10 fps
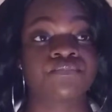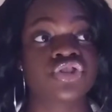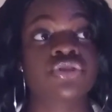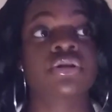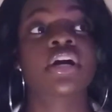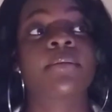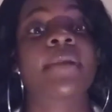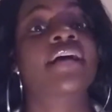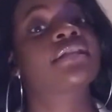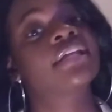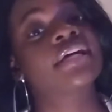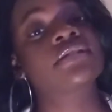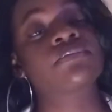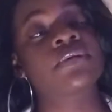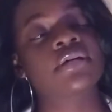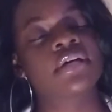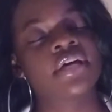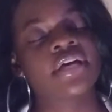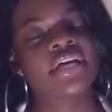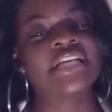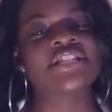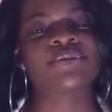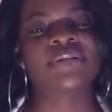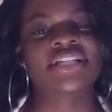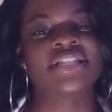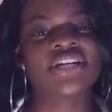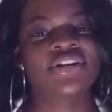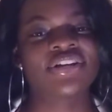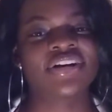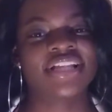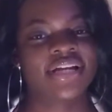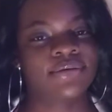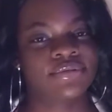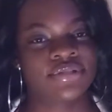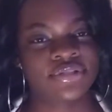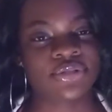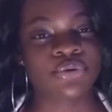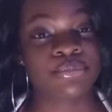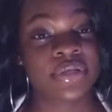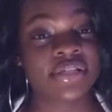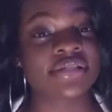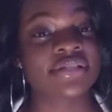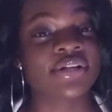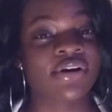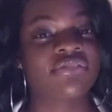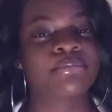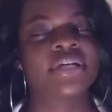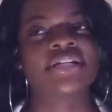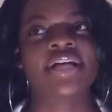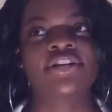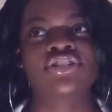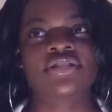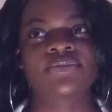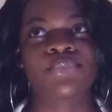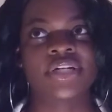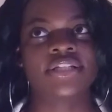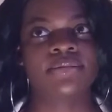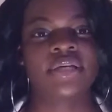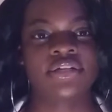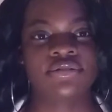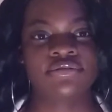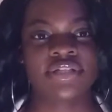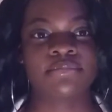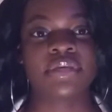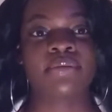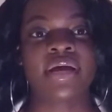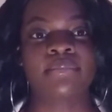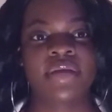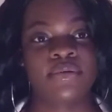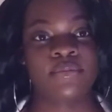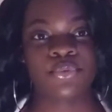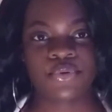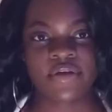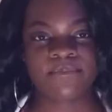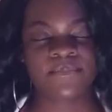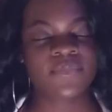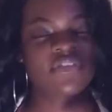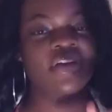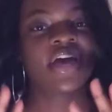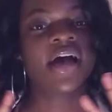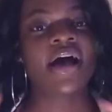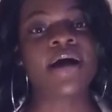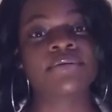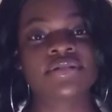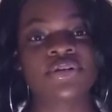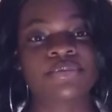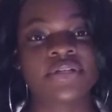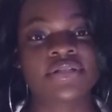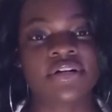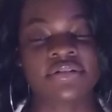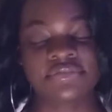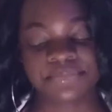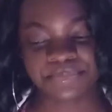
So you can come back the next week. So when I tell y'all that I was so pissed off because I just wanted to be induced and meet my baby boy, I was so pissed off.